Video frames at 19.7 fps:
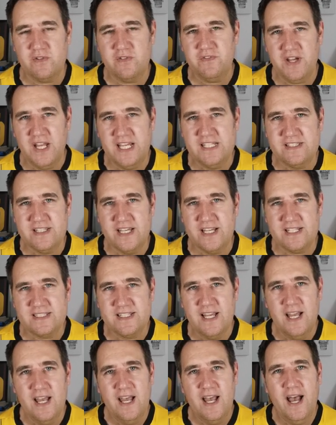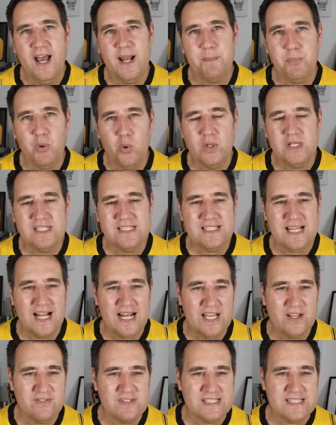36 and a points tally
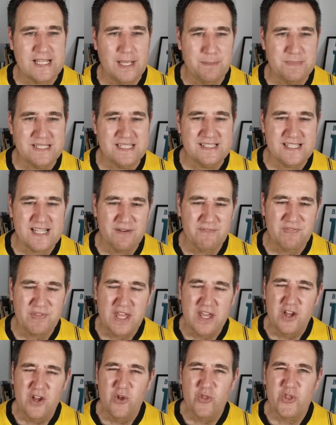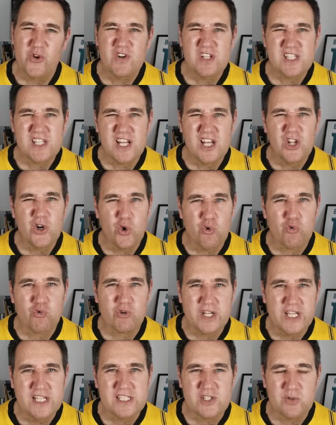of 77. There is a little
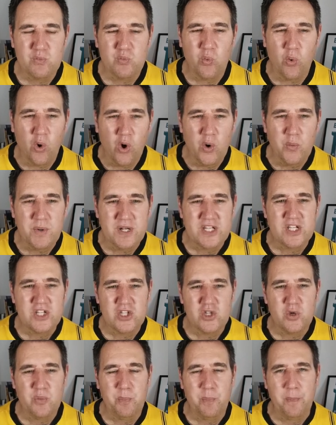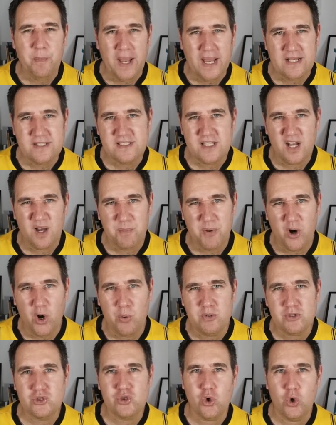reason why we didn't do better, but I
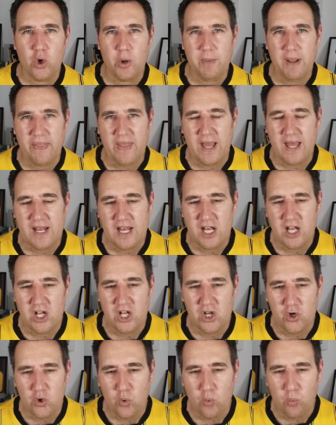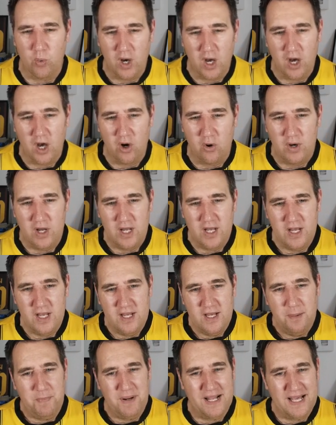will talk about that in a little while.
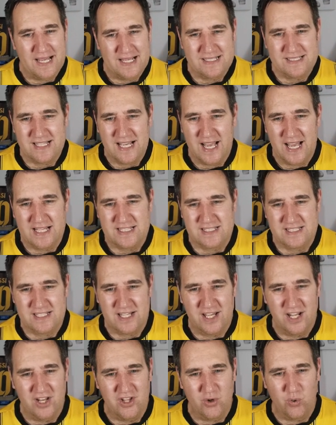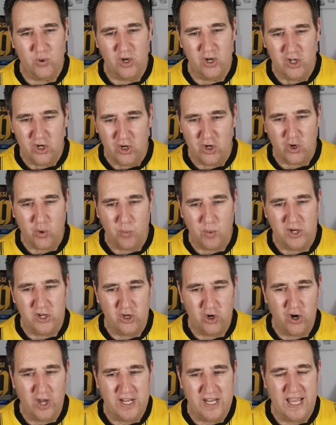Player stats, a little look. We're
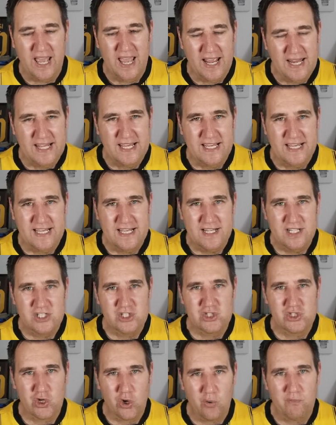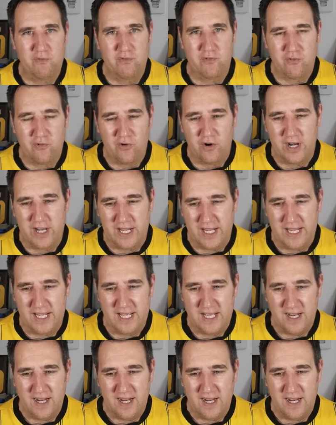not in any top 3